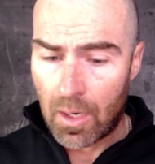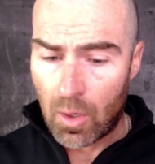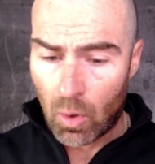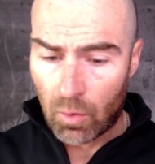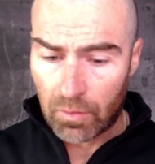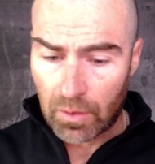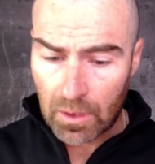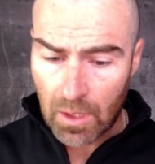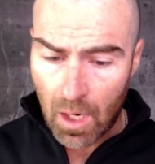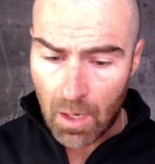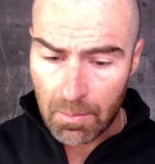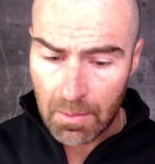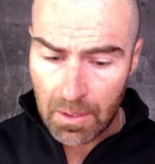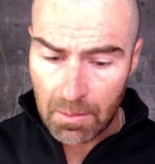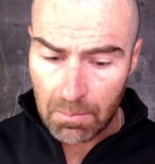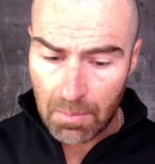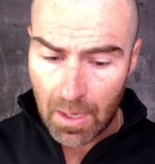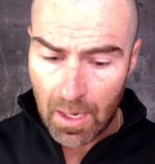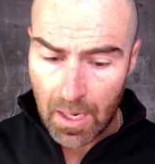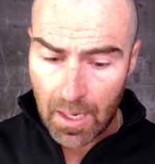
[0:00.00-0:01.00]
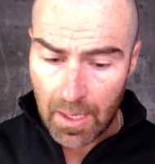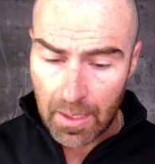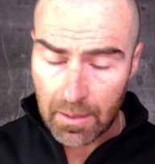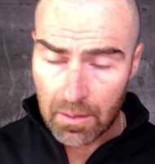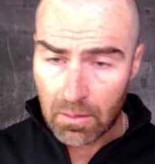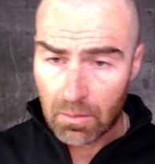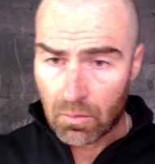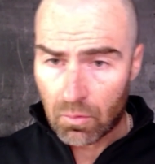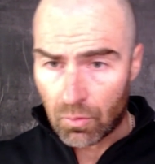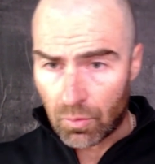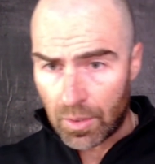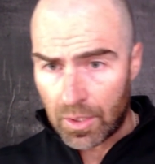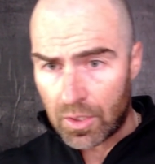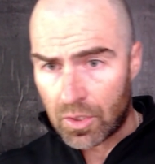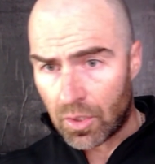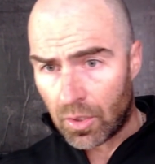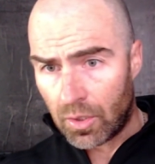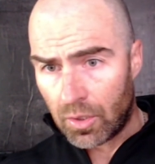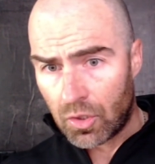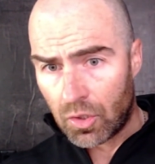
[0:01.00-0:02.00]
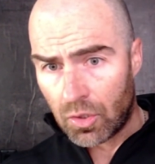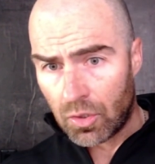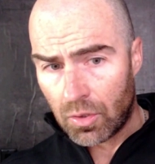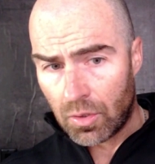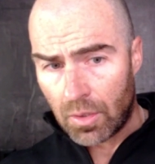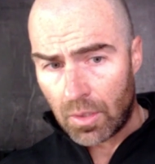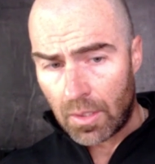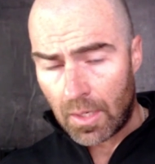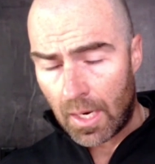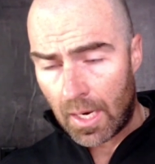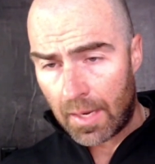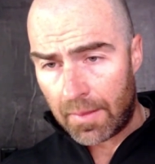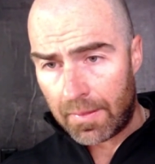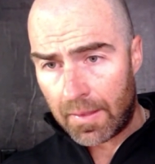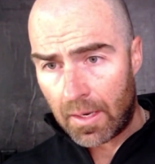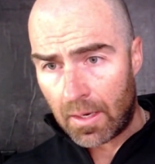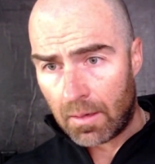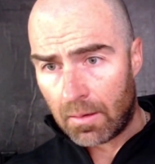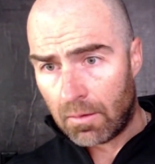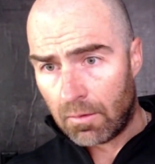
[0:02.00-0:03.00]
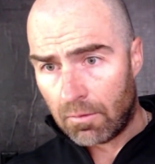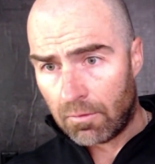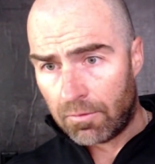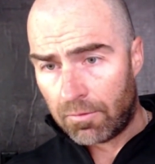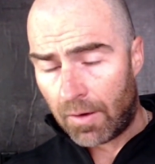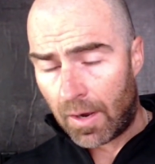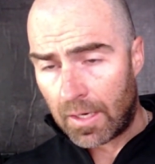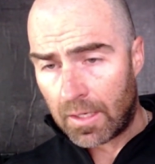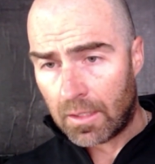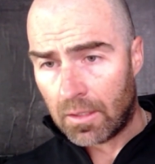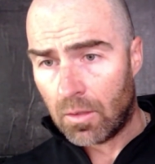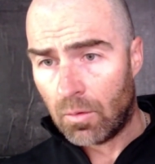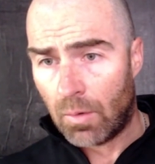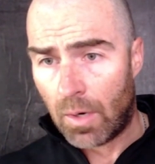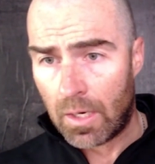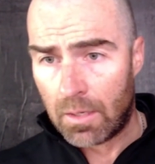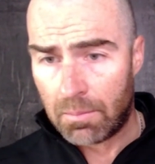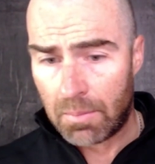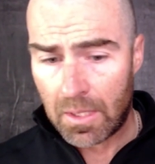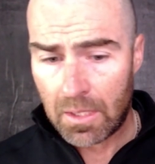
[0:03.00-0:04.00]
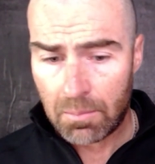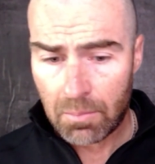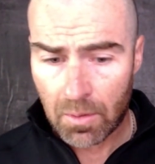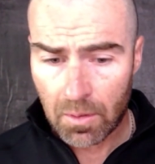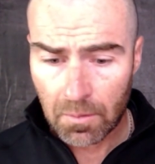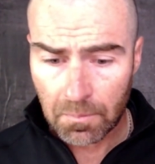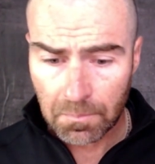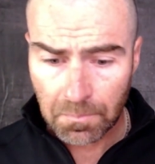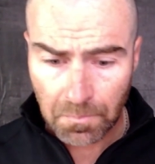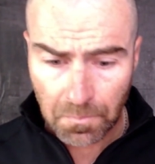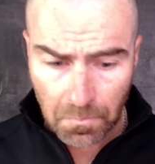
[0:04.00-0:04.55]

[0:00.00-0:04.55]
I overcome it by research and then finding the right people.